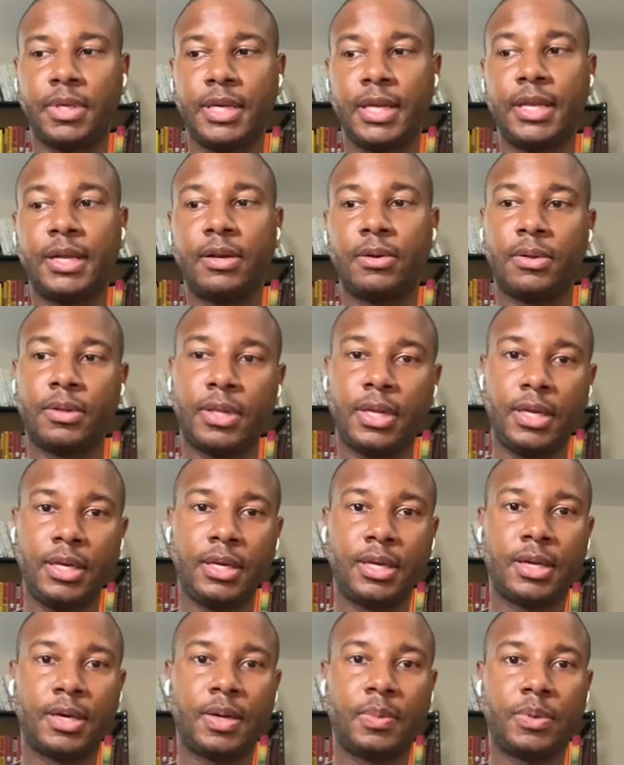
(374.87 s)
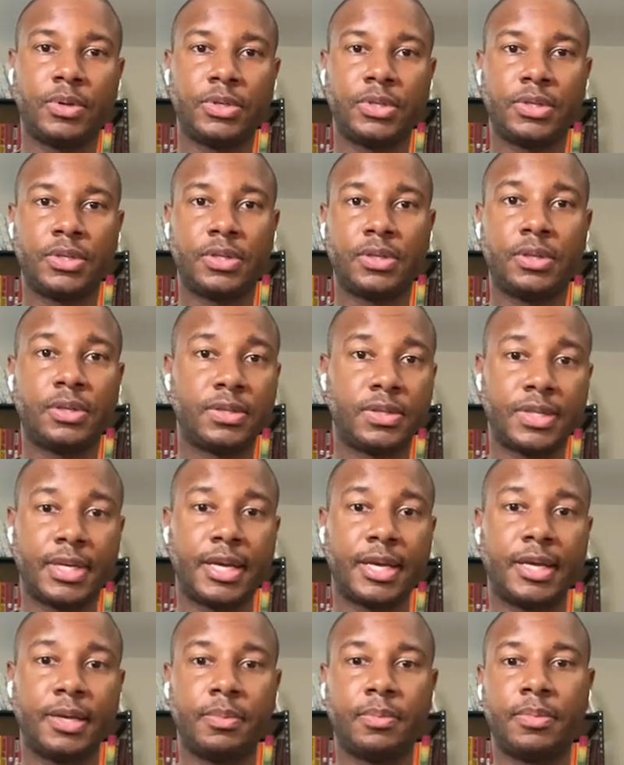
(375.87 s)
get it on the e-commerce
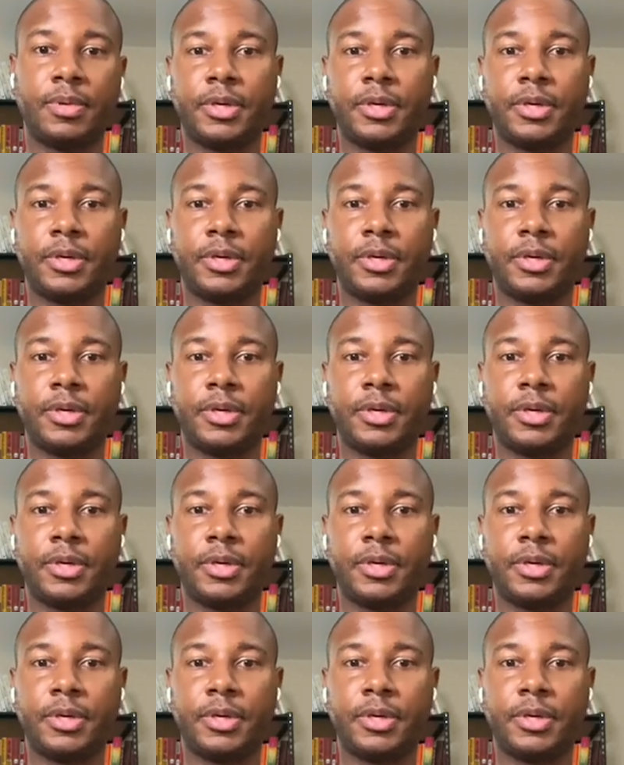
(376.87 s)
site.